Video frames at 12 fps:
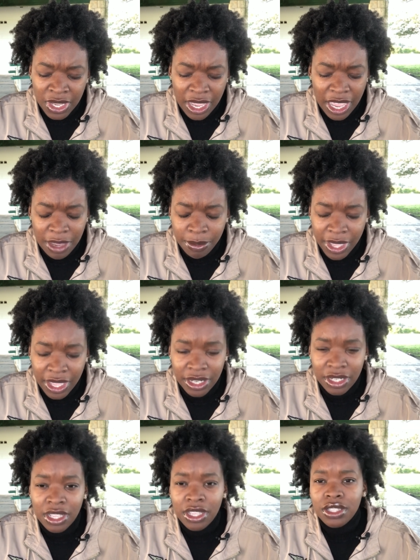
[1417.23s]
Amen.
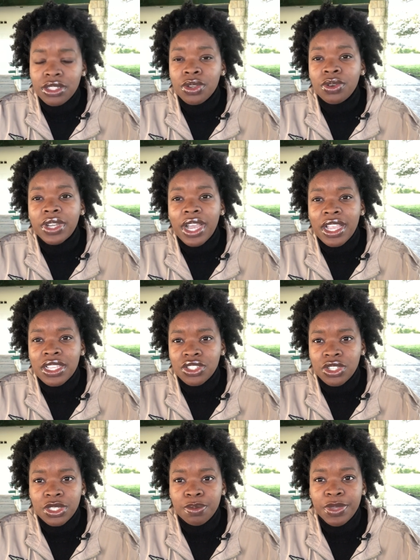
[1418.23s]
So, guys,
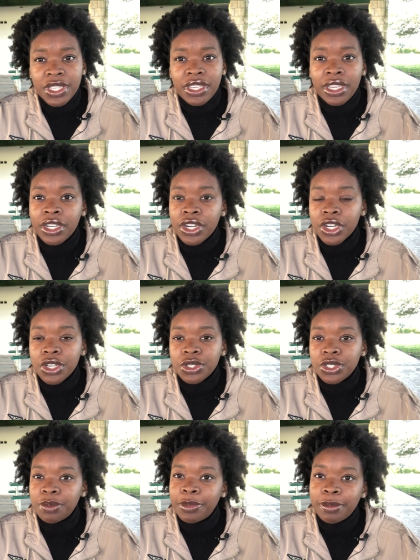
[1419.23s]
just be encouraged
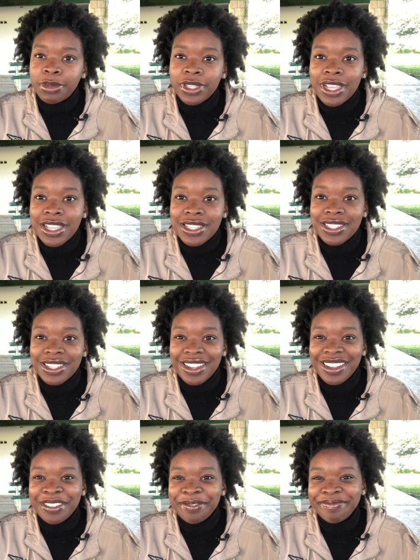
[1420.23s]
and be blessed. Um,